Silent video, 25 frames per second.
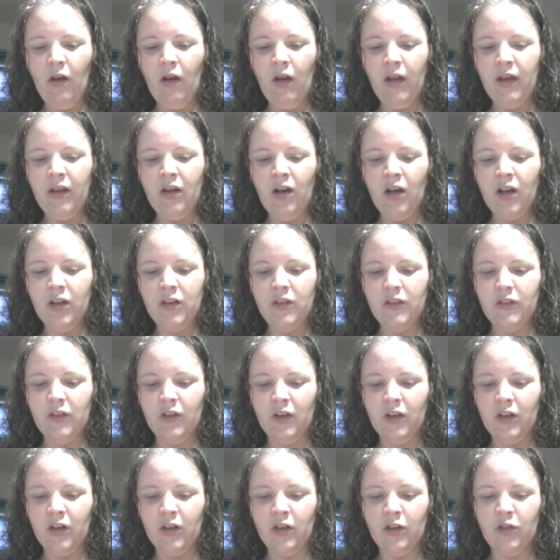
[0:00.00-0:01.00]
I got,
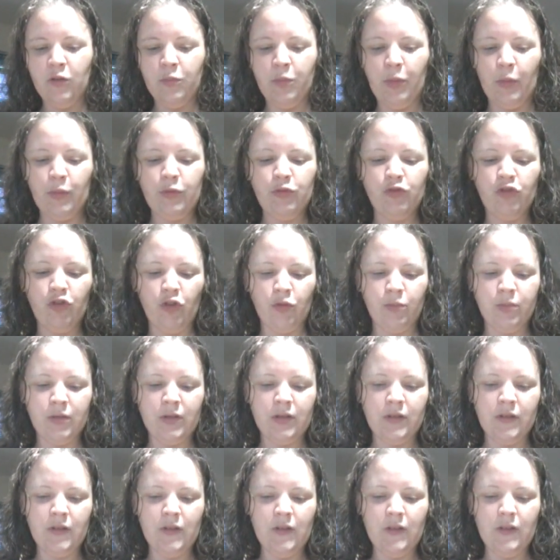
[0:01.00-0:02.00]
they're both
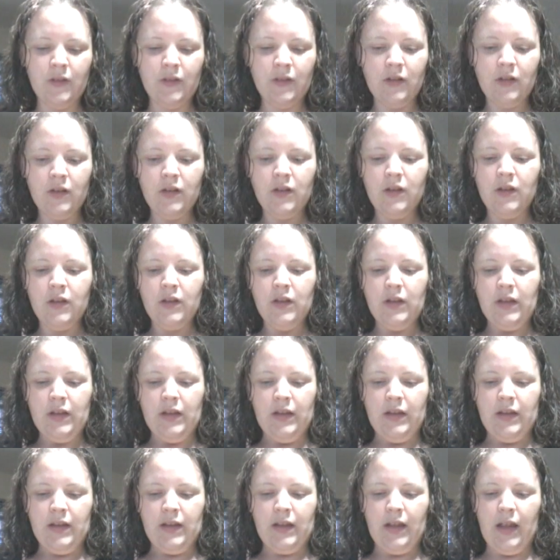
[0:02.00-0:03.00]
Joblins,
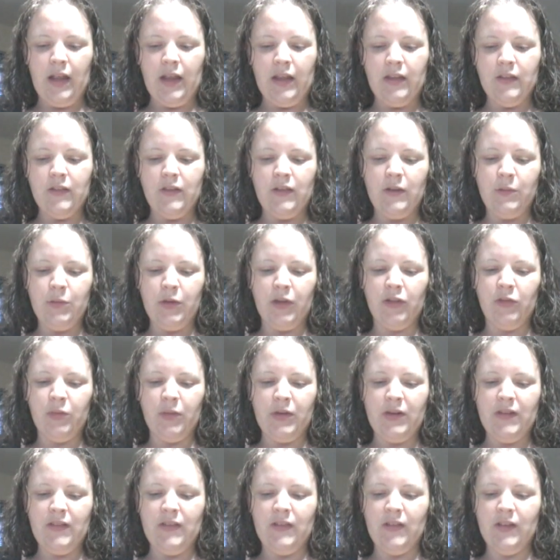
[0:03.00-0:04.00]
18 by
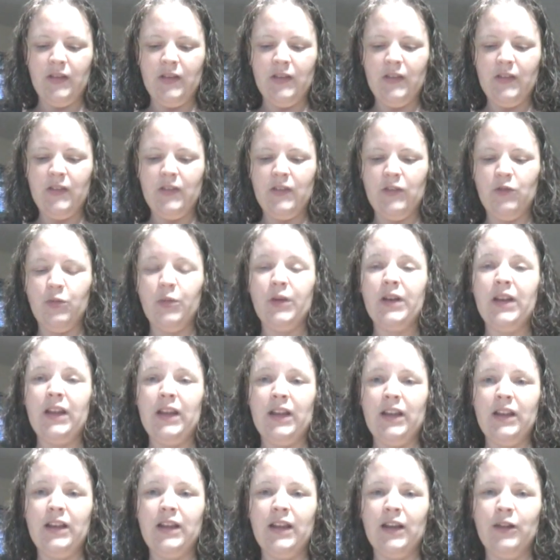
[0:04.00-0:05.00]
26,
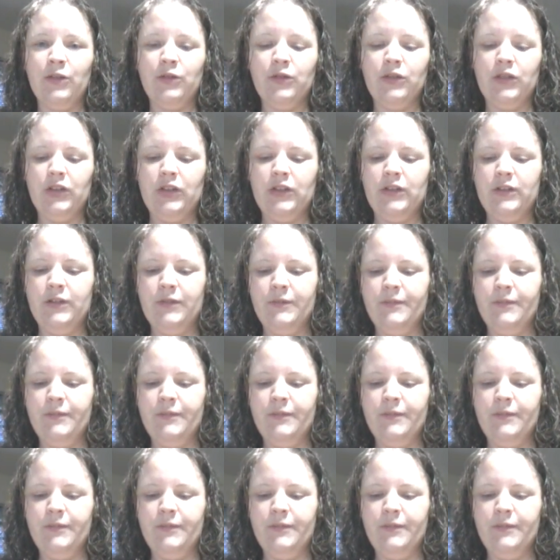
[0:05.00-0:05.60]
28 count.